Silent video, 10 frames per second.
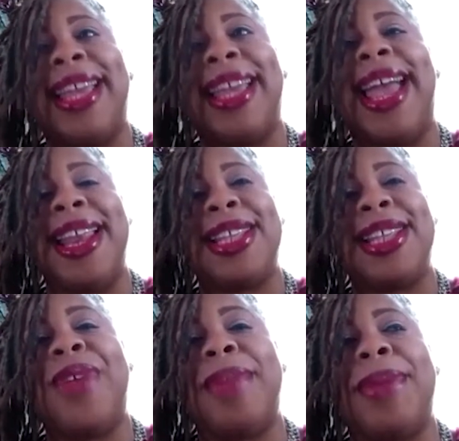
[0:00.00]
And it's so
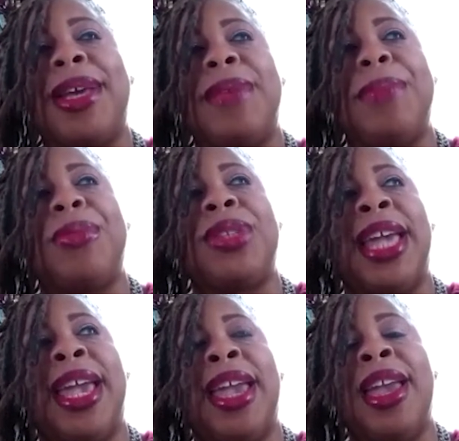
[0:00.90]
funny because when people
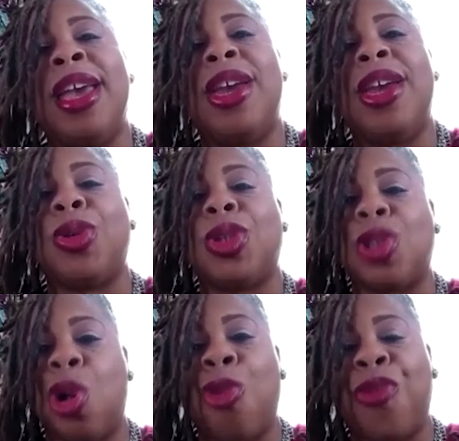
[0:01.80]
say,
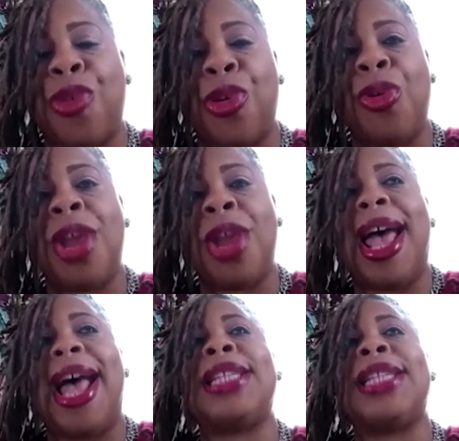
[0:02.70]
soul food,
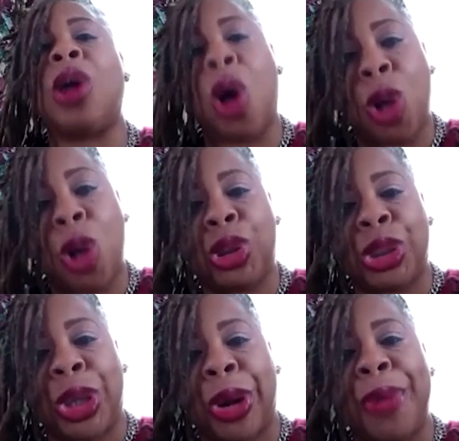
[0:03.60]
as a
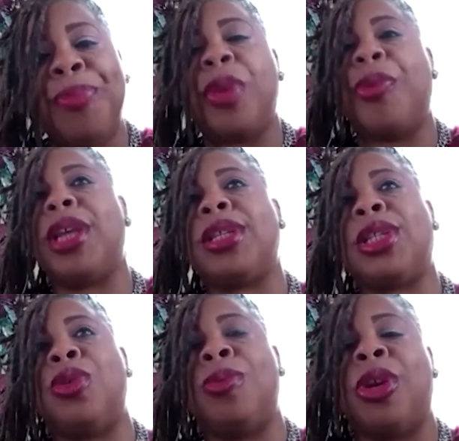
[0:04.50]
culture, we
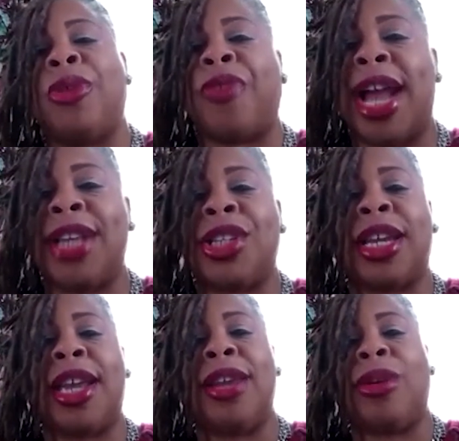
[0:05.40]
assume, fried
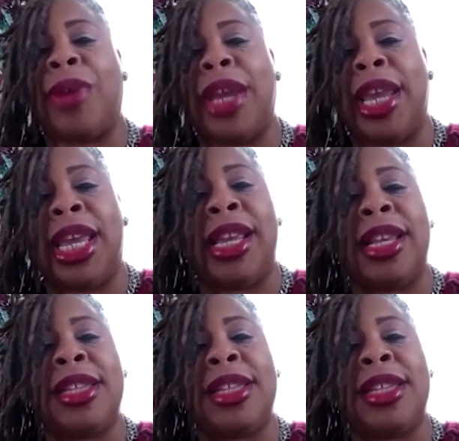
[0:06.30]
chicken, greens,